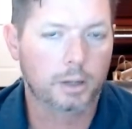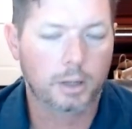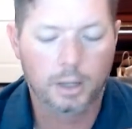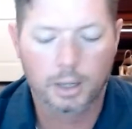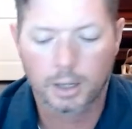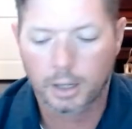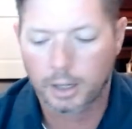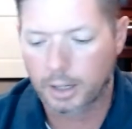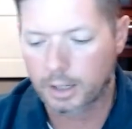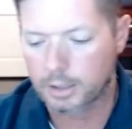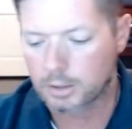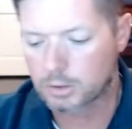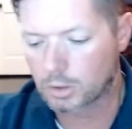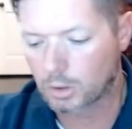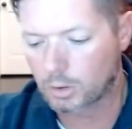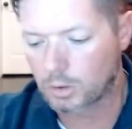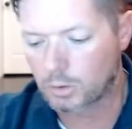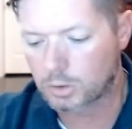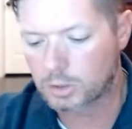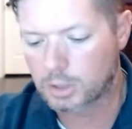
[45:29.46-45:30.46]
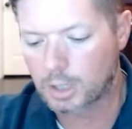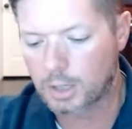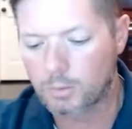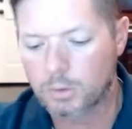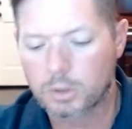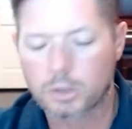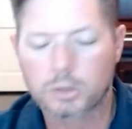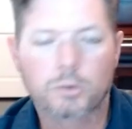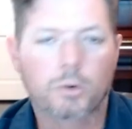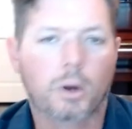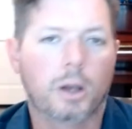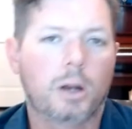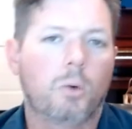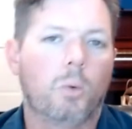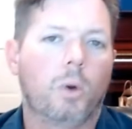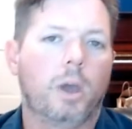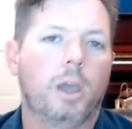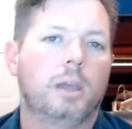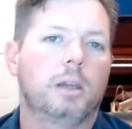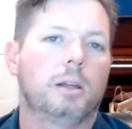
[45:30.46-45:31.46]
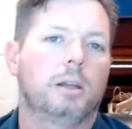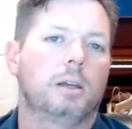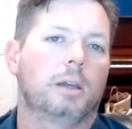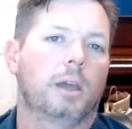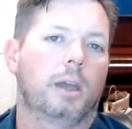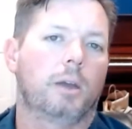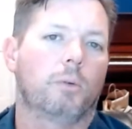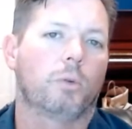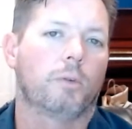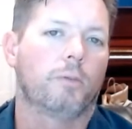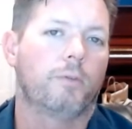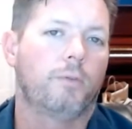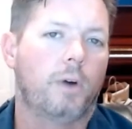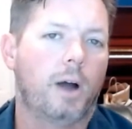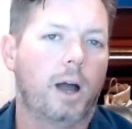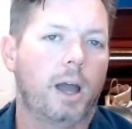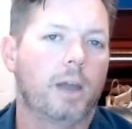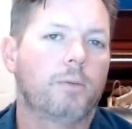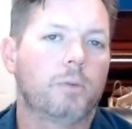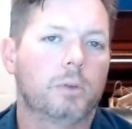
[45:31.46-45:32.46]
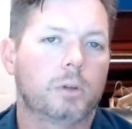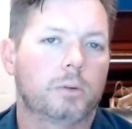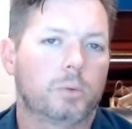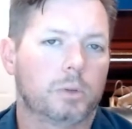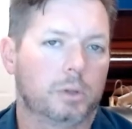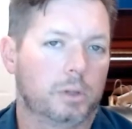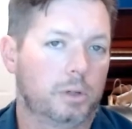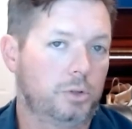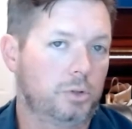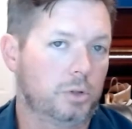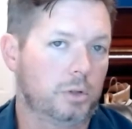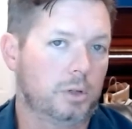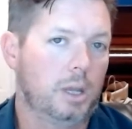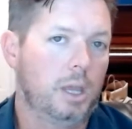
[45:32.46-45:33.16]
And so you see with this Great Awakening a revival of religion.